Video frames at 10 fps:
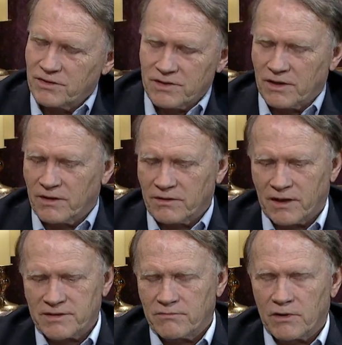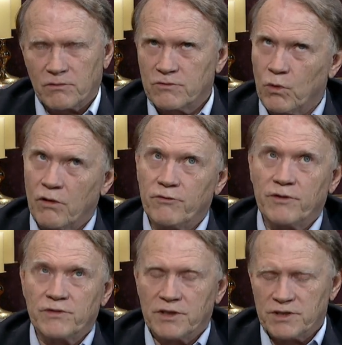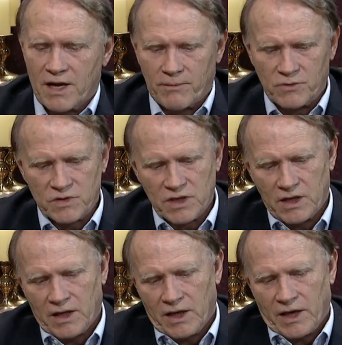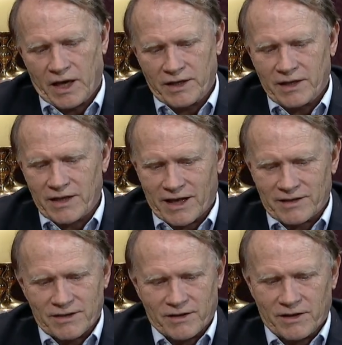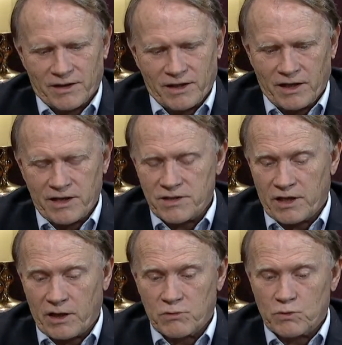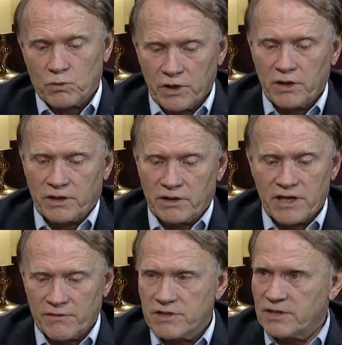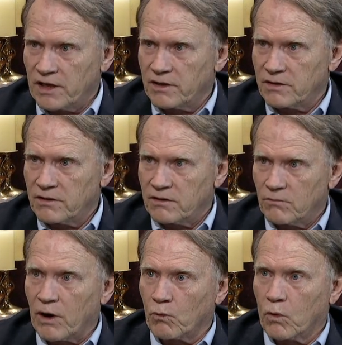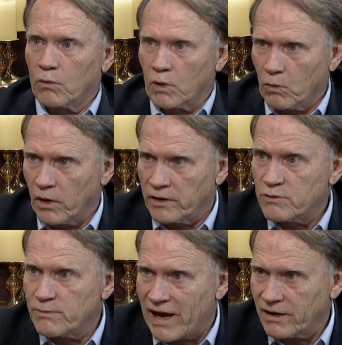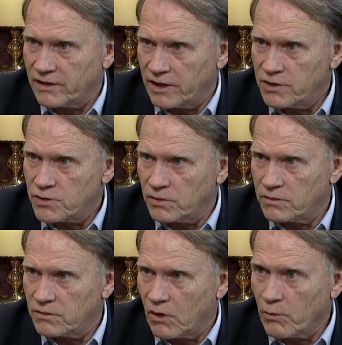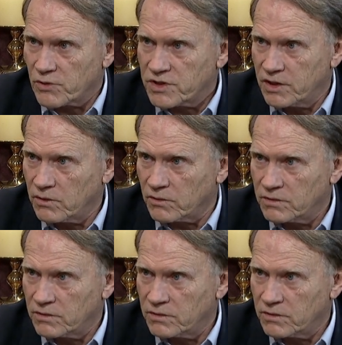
it's got what, 12, 15 chapters. And in that, he was really devastated by World War I. He was badly injured, almost killed.